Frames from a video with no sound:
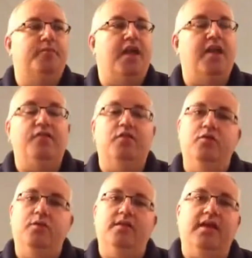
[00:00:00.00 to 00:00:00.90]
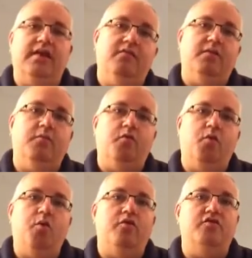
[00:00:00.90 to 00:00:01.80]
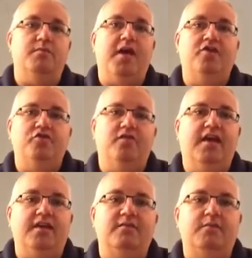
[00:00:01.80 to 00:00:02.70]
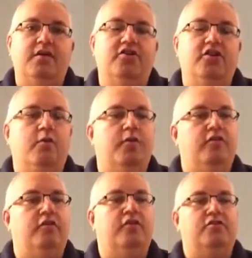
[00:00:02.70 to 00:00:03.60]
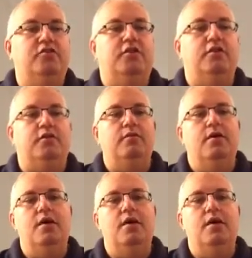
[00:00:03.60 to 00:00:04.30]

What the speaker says: And if you do it the evening before, there's some extra things I'm going to share with you that you could do.